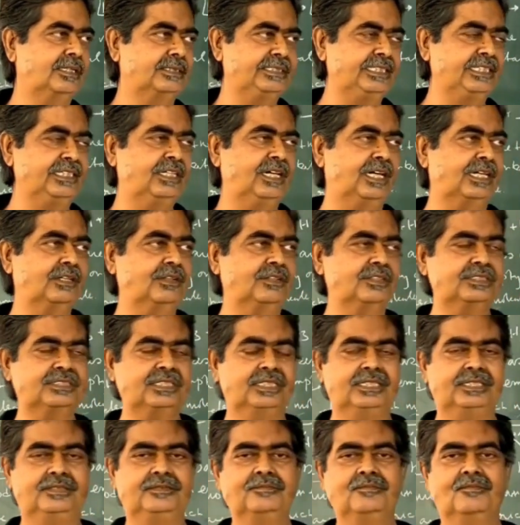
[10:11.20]
zinc
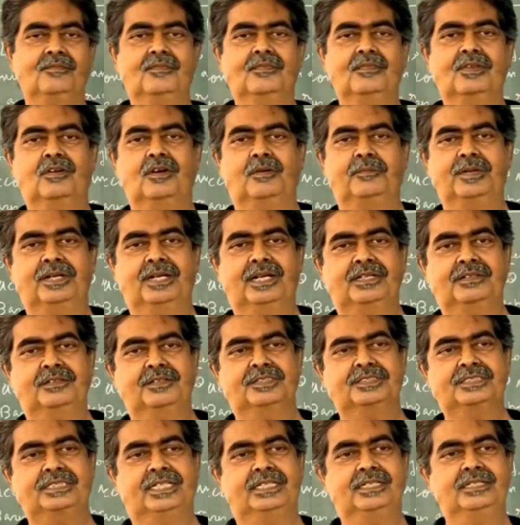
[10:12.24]
hydroxide, copper
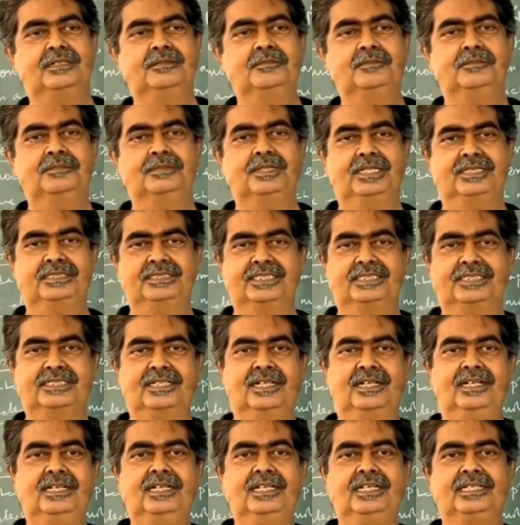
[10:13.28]
hydroxide,
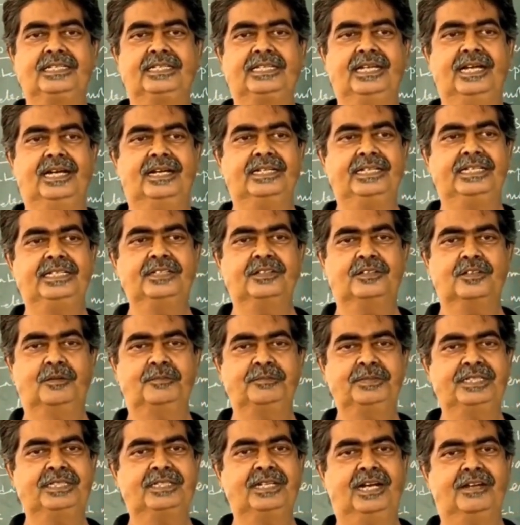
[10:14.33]
etc., they are
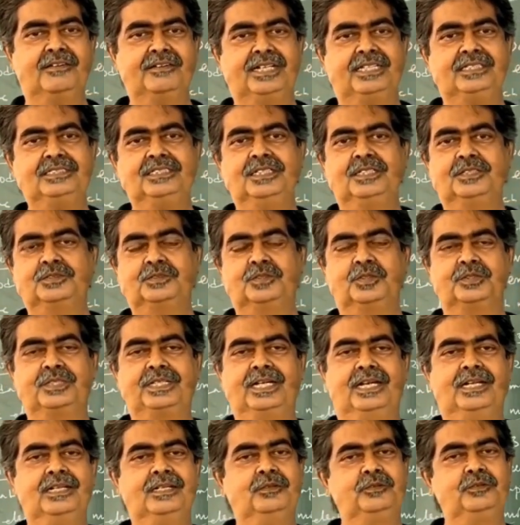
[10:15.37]
incomplete ionized, so they
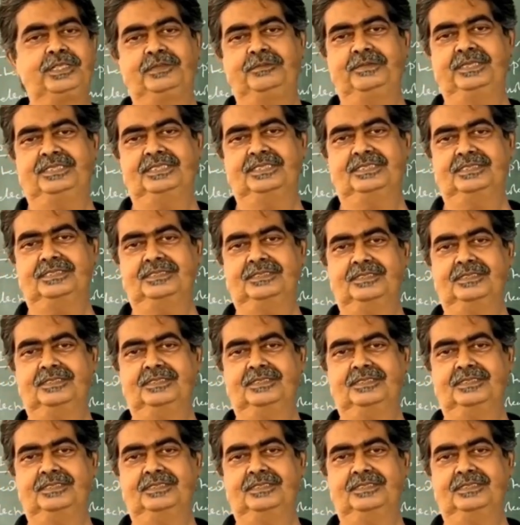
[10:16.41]
are weak bases.